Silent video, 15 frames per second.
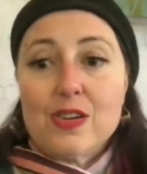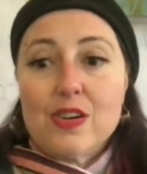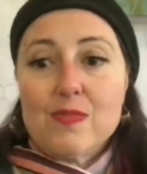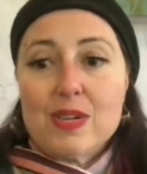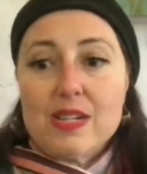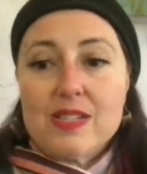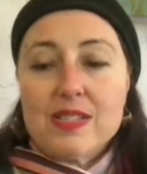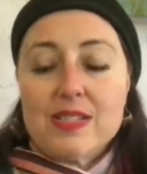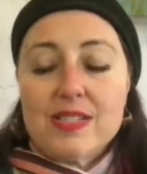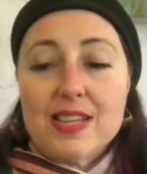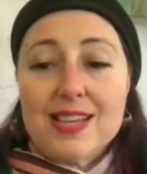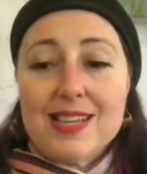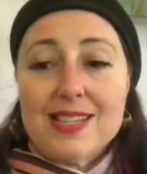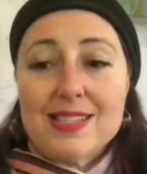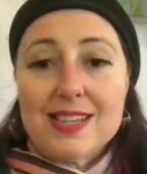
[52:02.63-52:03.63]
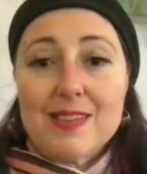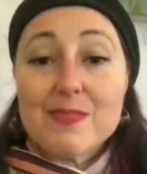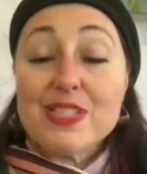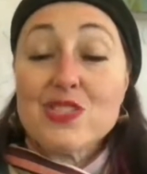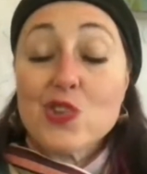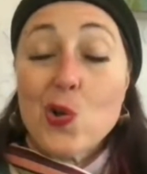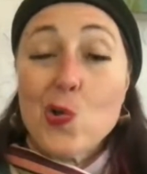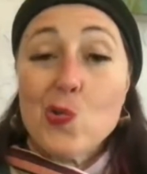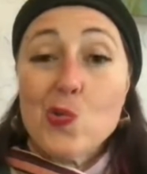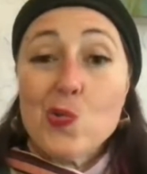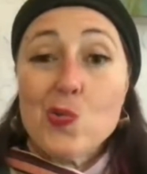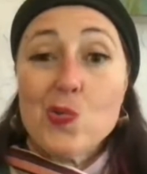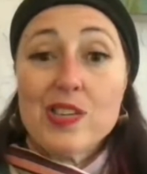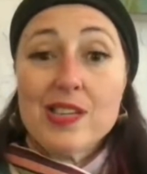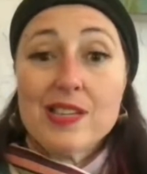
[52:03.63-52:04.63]
Cobalt says, I've been
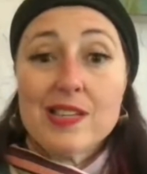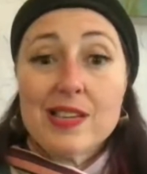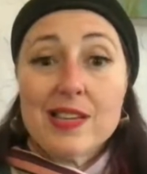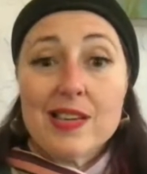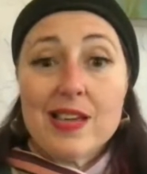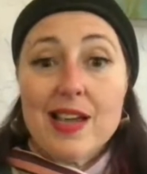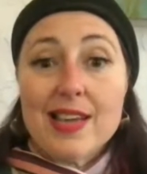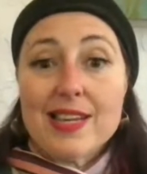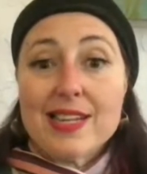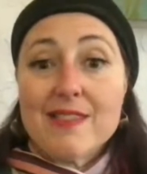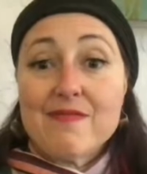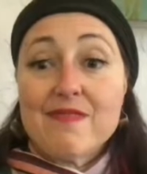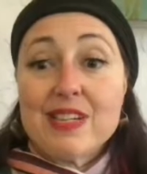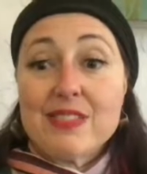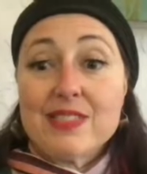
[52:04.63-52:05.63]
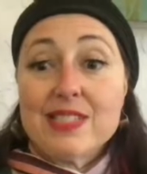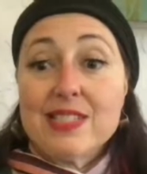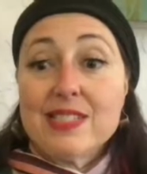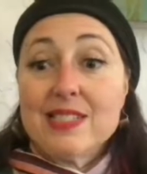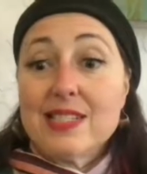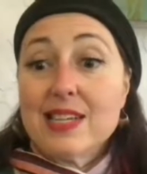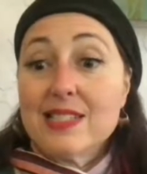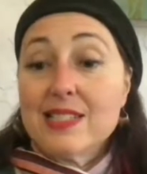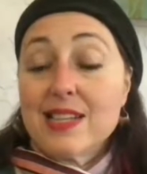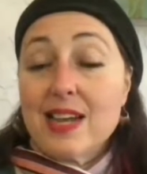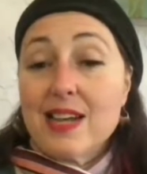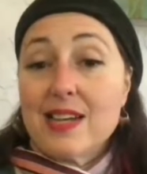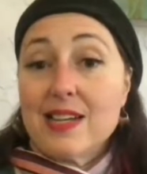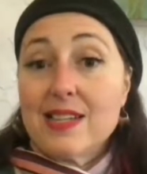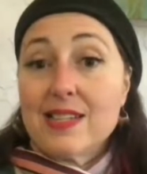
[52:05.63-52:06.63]
told I can have very intense
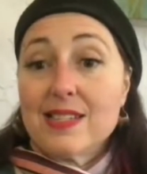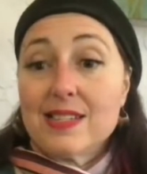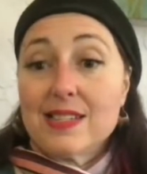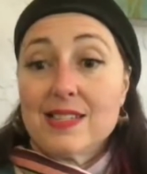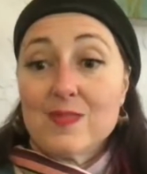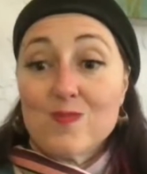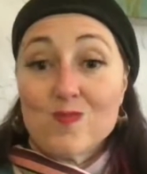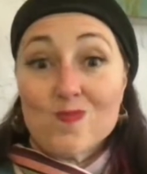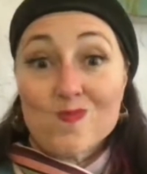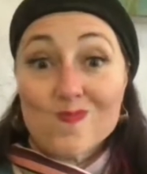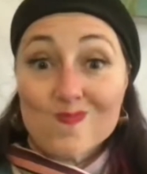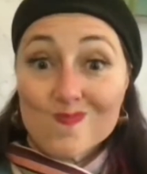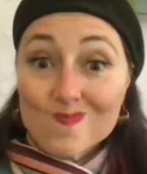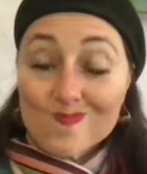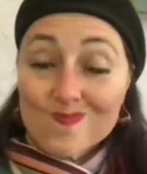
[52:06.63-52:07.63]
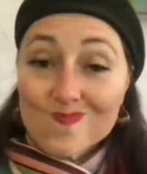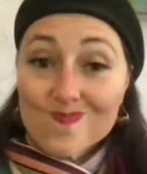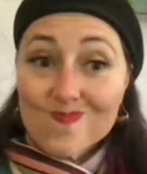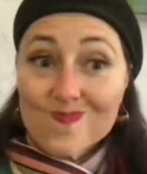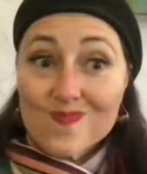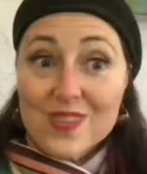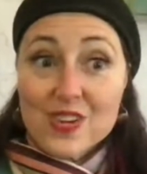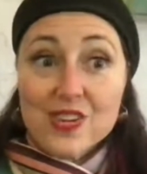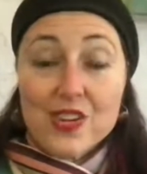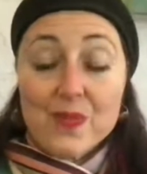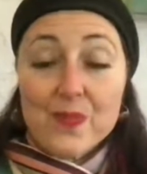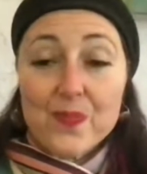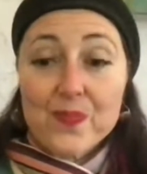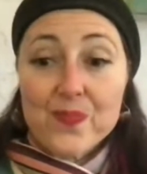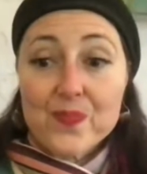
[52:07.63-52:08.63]
eyes. There you
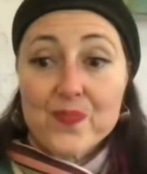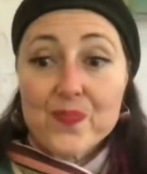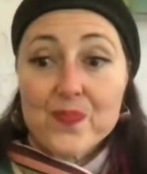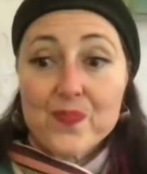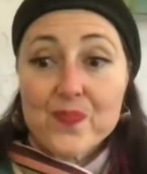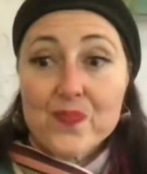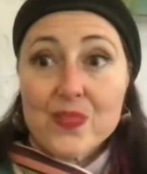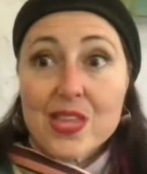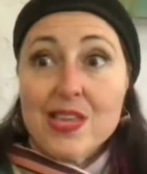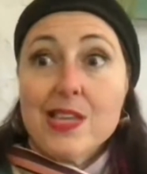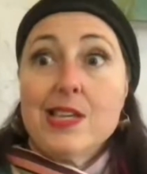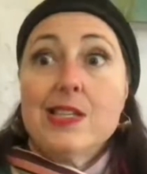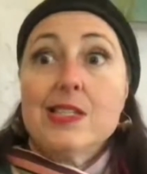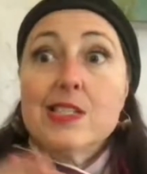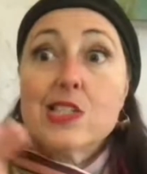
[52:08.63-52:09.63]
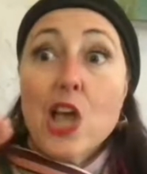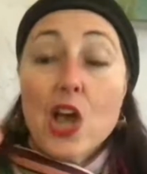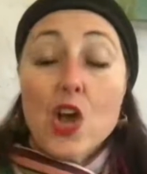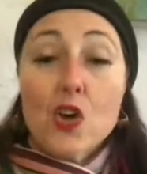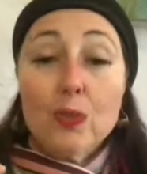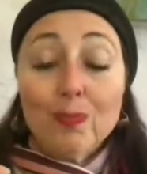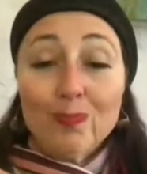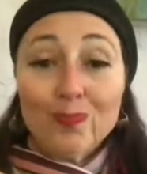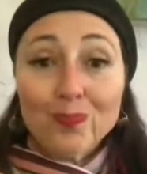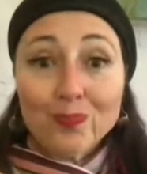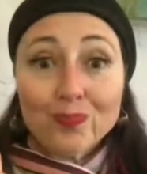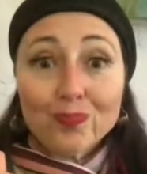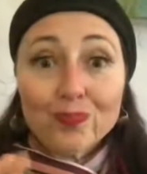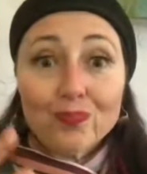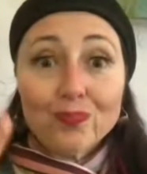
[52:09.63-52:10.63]
go. So
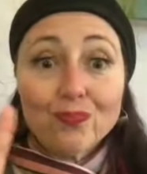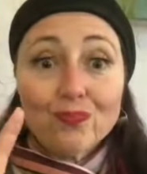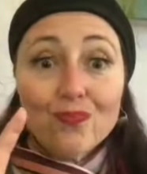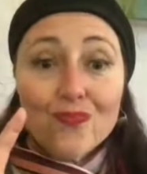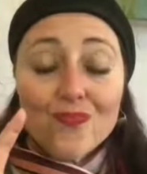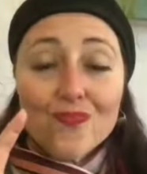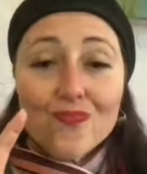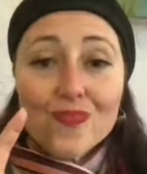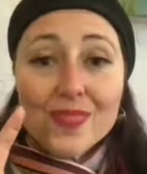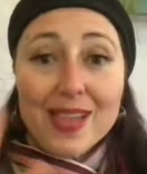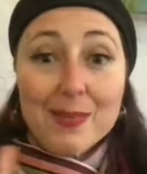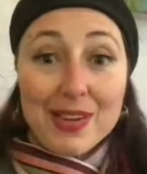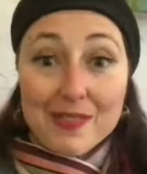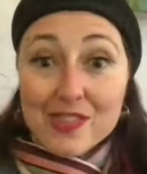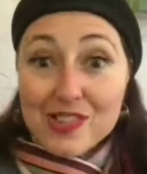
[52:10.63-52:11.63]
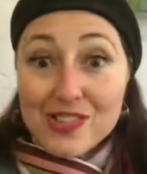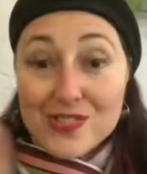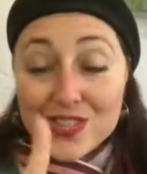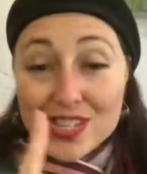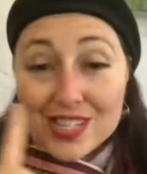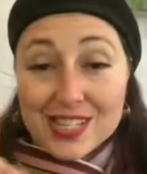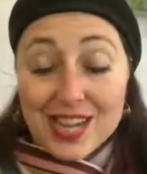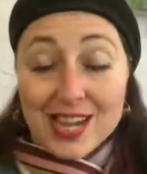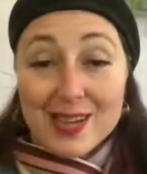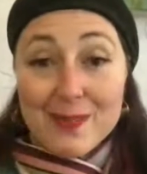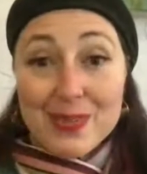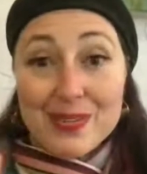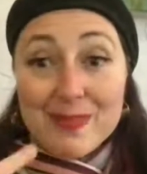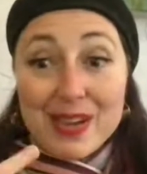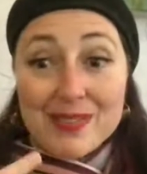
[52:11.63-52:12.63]
I'm going to have to close this
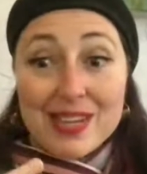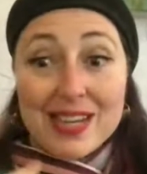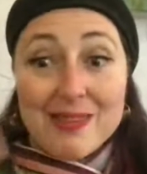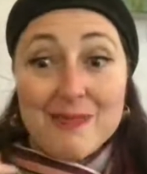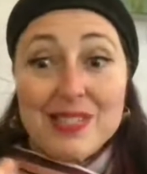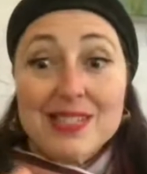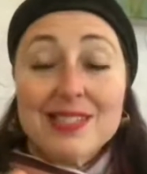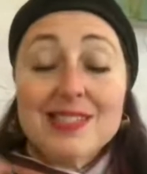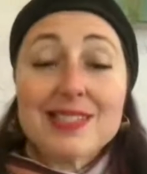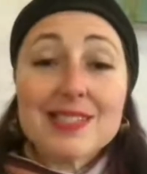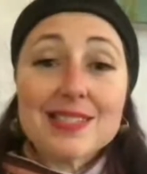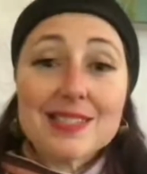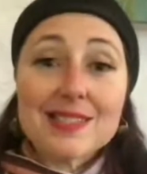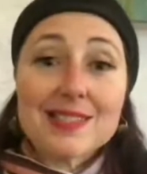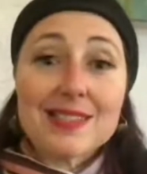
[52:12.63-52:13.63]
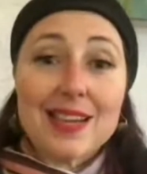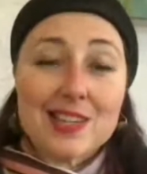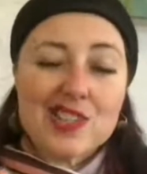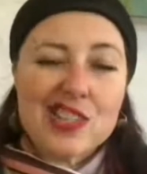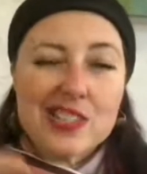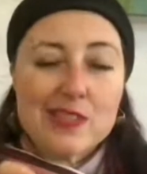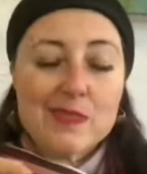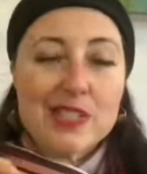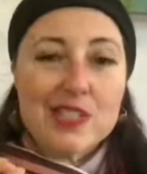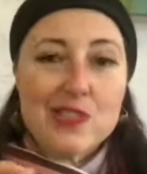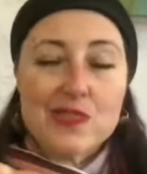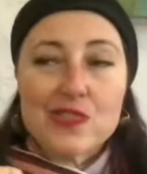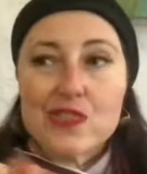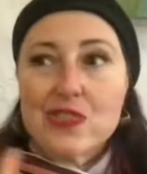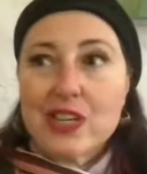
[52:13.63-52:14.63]
up in about eight minutes, actually, a little bit
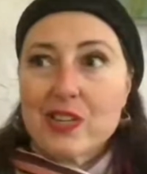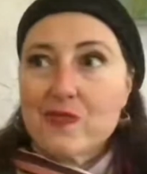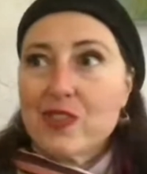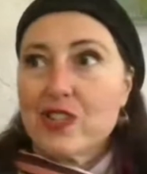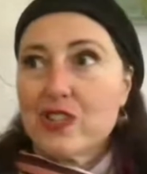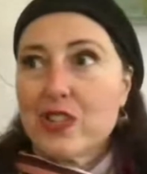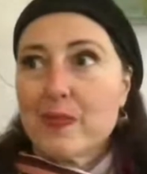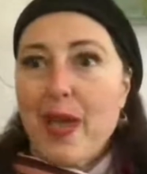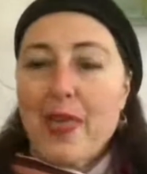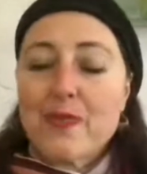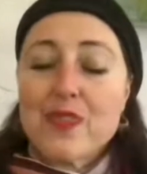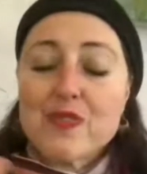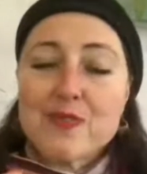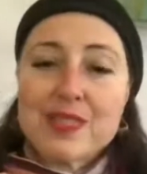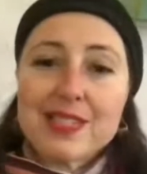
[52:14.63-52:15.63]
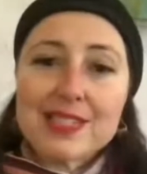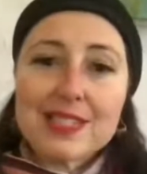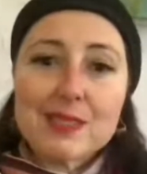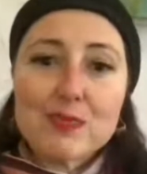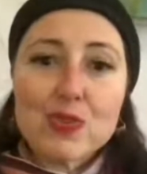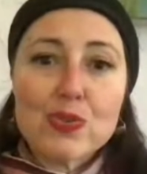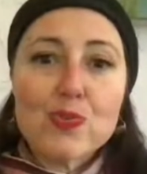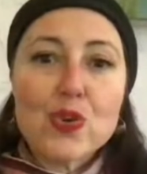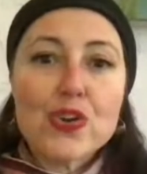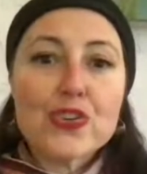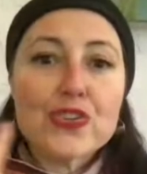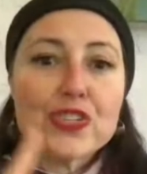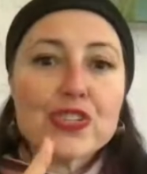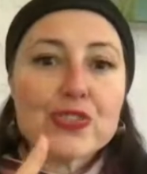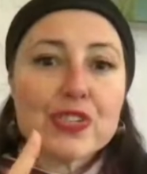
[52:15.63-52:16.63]
sooner, so I can rush to the bathroom and get some more
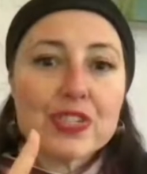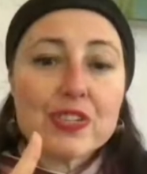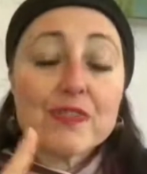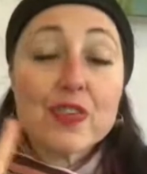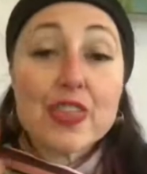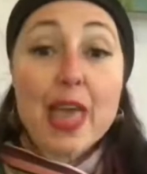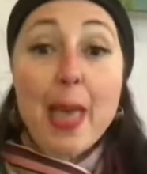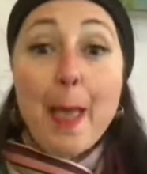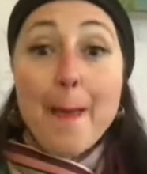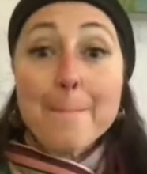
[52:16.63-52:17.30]
water and so on and so forth